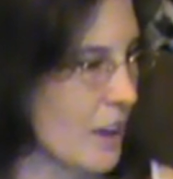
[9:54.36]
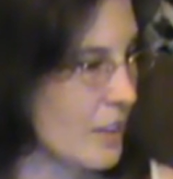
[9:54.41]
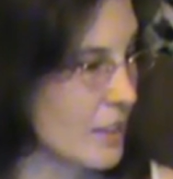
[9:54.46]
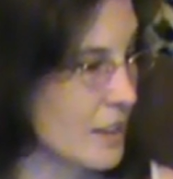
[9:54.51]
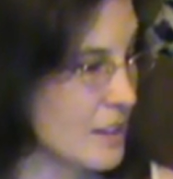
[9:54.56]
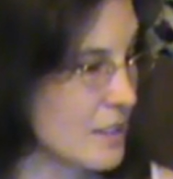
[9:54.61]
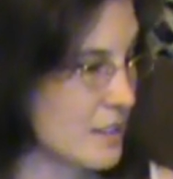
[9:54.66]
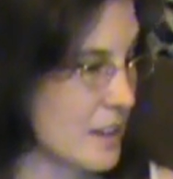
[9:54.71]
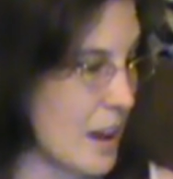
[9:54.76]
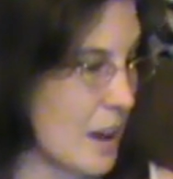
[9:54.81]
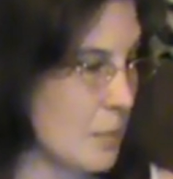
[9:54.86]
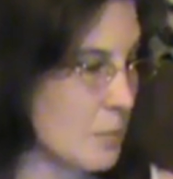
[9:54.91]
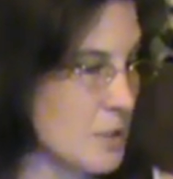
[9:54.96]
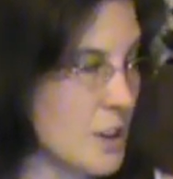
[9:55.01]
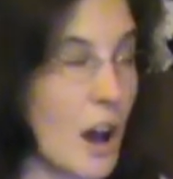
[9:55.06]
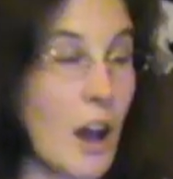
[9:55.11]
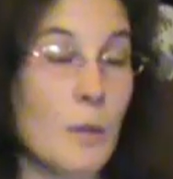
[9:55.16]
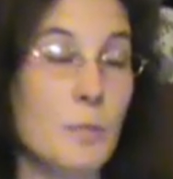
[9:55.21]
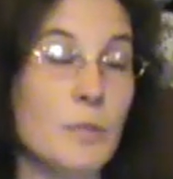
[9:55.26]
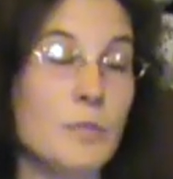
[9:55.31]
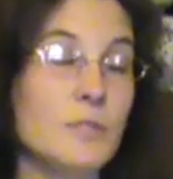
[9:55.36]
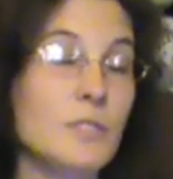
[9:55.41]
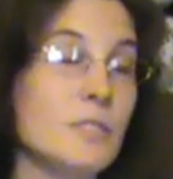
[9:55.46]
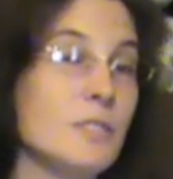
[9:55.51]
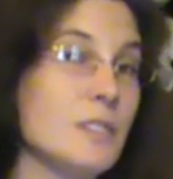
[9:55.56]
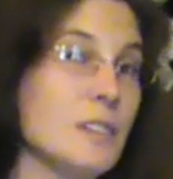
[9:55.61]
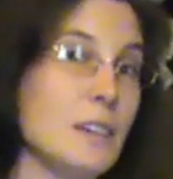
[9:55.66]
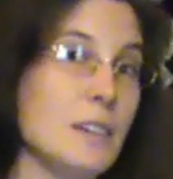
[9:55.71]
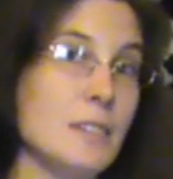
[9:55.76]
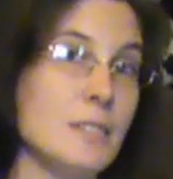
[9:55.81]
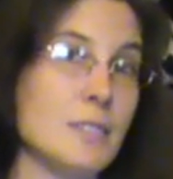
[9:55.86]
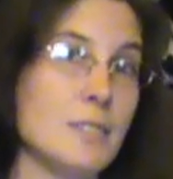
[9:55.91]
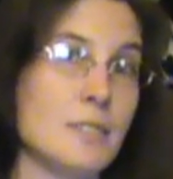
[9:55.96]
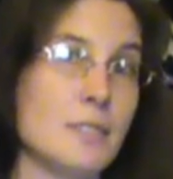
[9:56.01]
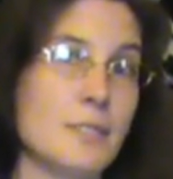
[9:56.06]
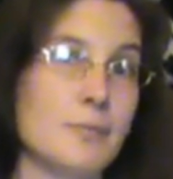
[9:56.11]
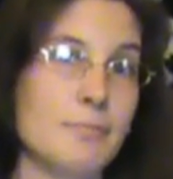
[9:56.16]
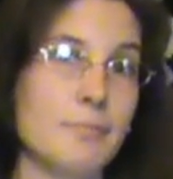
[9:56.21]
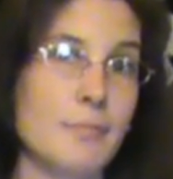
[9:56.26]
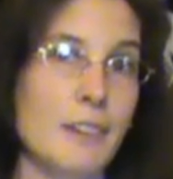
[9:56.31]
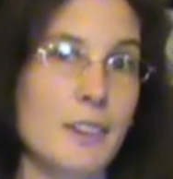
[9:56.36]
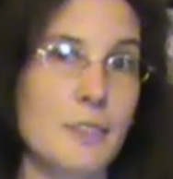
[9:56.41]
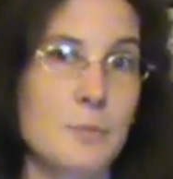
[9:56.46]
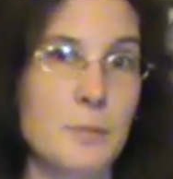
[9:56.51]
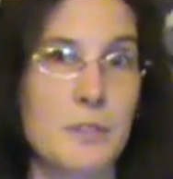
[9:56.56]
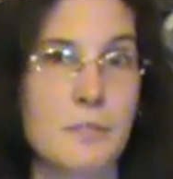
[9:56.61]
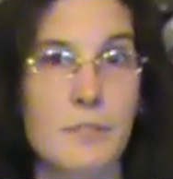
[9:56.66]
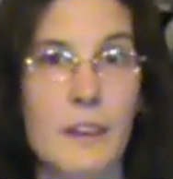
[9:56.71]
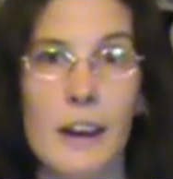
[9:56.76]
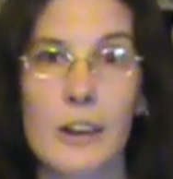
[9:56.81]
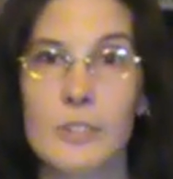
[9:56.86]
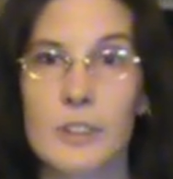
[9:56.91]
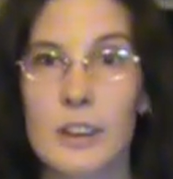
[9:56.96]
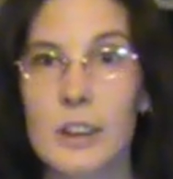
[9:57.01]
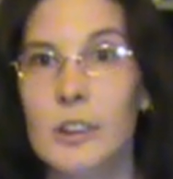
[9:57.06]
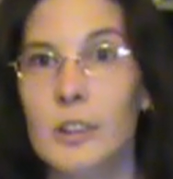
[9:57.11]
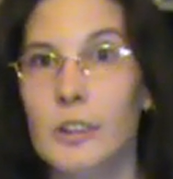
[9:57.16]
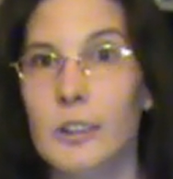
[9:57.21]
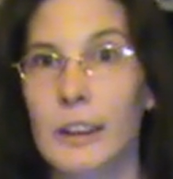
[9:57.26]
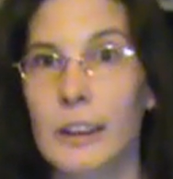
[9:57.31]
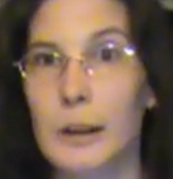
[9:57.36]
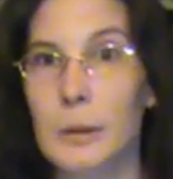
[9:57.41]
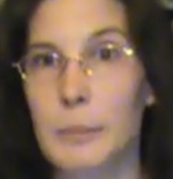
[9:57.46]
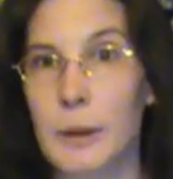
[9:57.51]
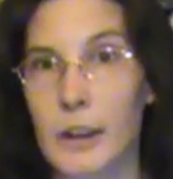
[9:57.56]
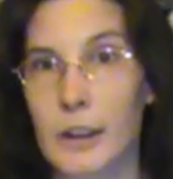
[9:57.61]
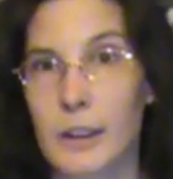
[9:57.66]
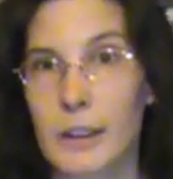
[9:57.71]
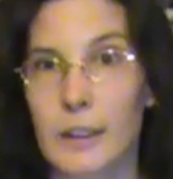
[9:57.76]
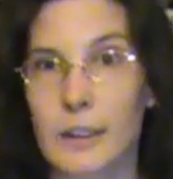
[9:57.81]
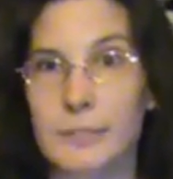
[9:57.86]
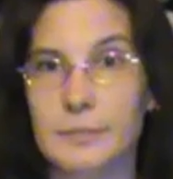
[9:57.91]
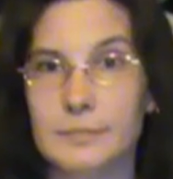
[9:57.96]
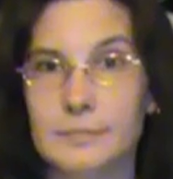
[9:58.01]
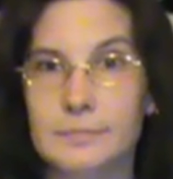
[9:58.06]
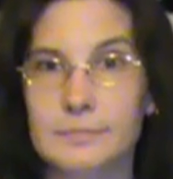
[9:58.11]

The same type of disease has been found here in America.